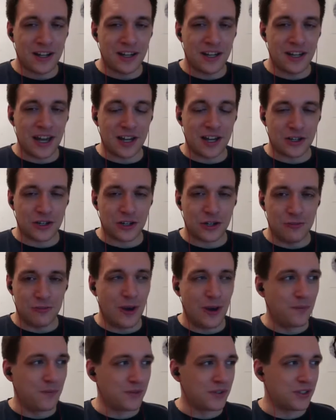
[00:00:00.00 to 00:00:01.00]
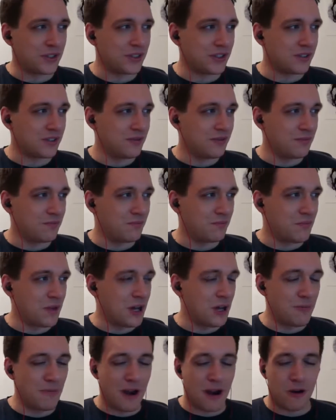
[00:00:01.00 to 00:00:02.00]
I reckon in the next 2
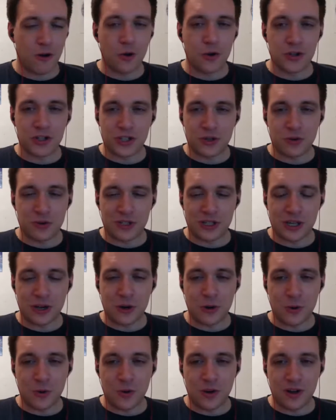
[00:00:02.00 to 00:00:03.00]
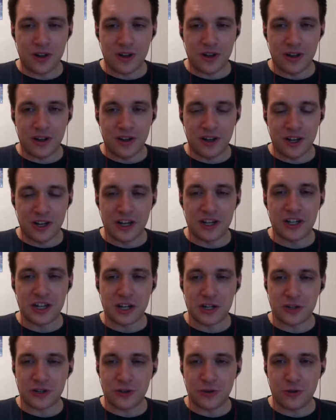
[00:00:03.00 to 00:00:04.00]
months, Mario Odyssey will sell
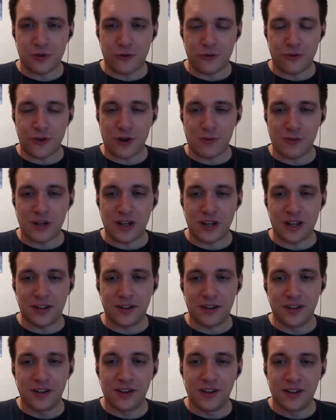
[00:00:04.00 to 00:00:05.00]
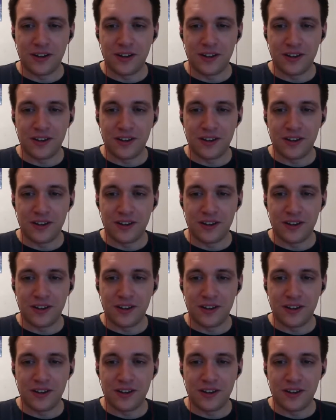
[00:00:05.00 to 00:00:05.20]
an additional 3 million.